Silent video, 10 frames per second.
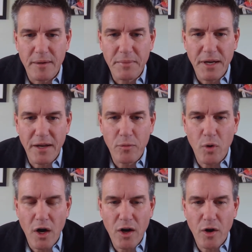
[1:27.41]
kind of
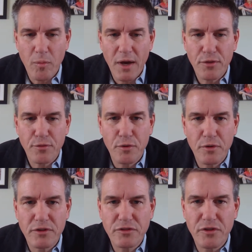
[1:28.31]
walk our way through
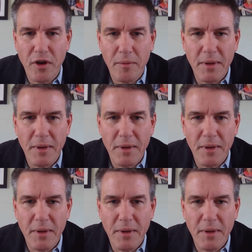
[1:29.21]
this psalm